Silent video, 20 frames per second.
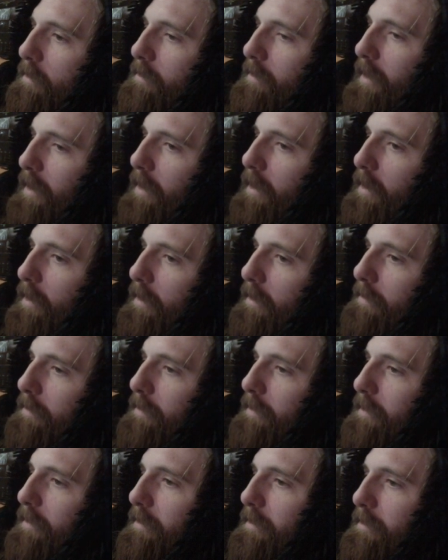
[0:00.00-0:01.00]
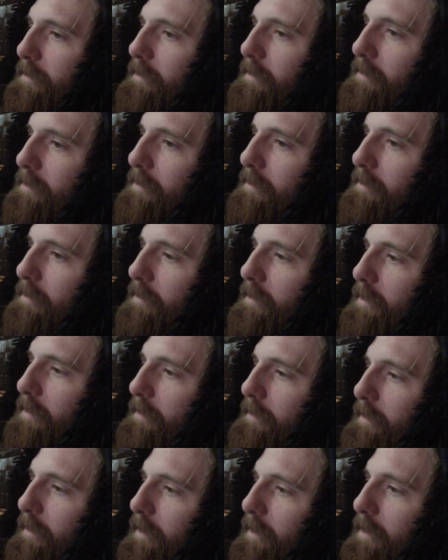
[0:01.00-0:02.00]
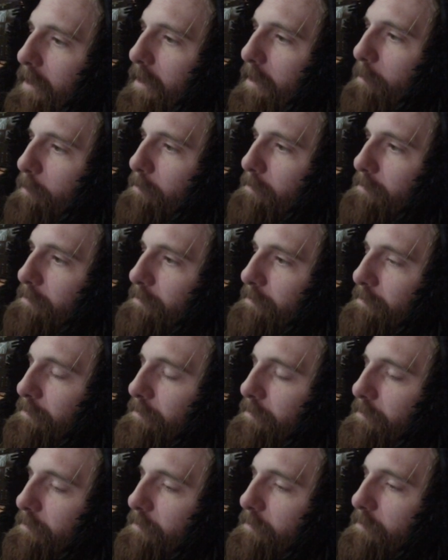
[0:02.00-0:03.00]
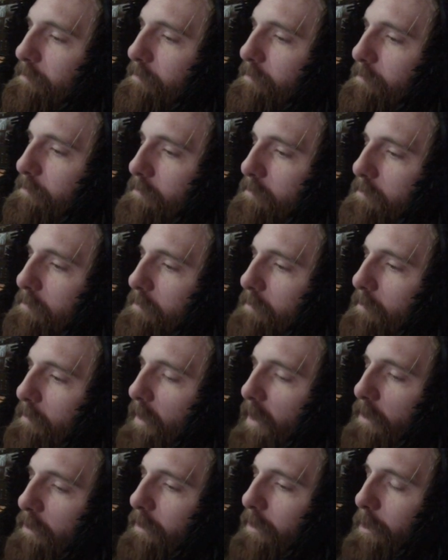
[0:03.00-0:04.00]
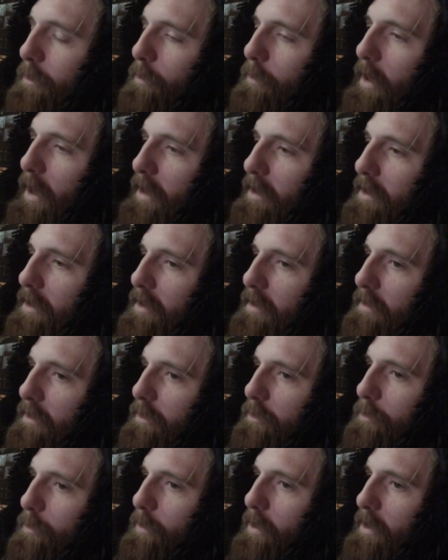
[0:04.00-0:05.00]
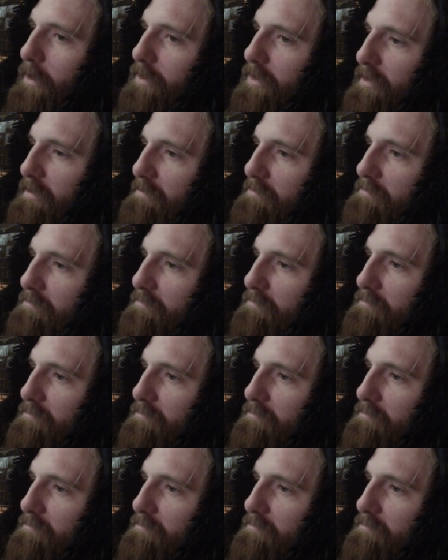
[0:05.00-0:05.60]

yeah, it's it's it's the um it's the writing and the direction.